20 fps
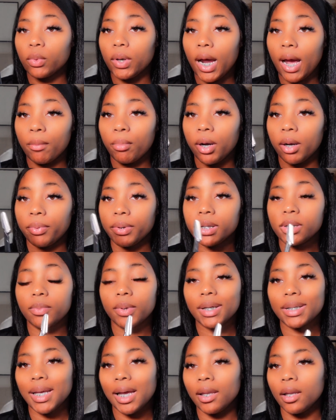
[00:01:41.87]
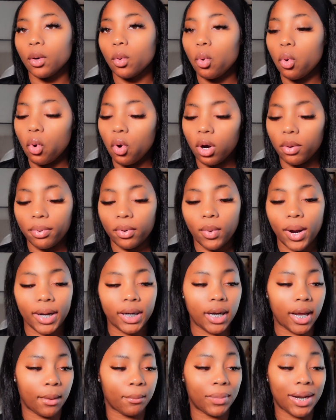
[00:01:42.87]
with eyebrow pencils because they look horrible right now,